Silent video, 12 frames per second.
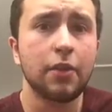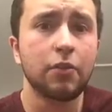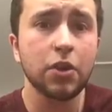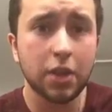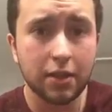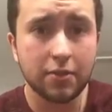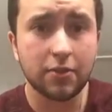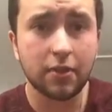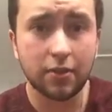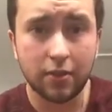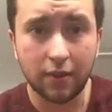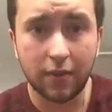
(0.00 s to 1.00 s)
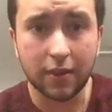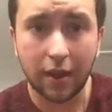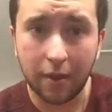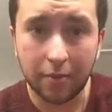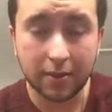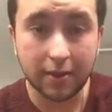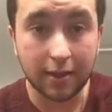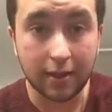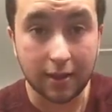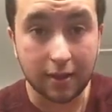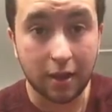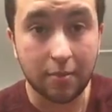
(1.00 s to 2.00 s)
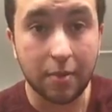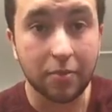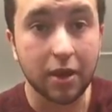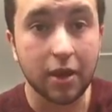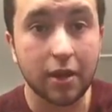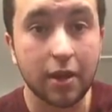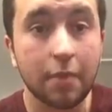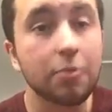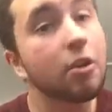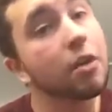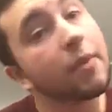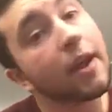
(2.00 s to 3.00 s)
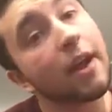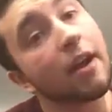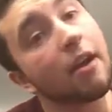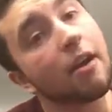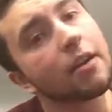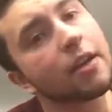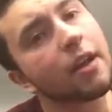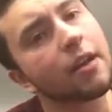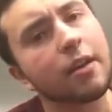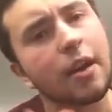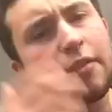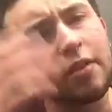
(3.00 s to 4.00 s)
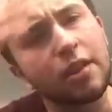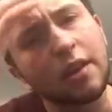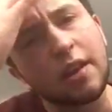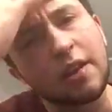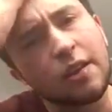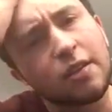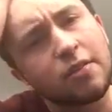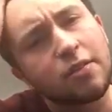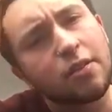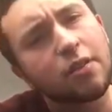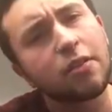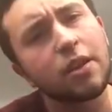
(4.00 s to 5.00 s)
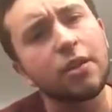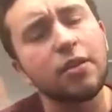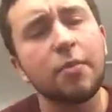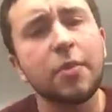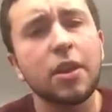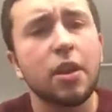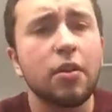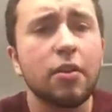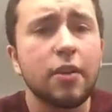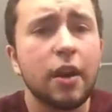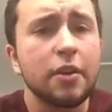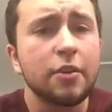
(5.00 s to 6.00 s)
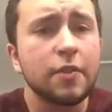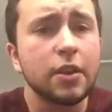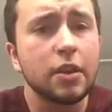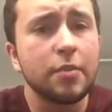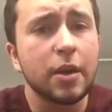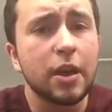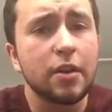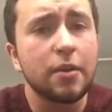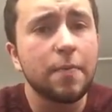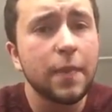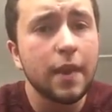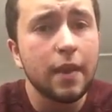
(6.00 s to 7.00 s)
release and stuff like that, because I didn't get that on my break. I'm growing my hair out again and I really like it, so like let me know how you're feeling about it.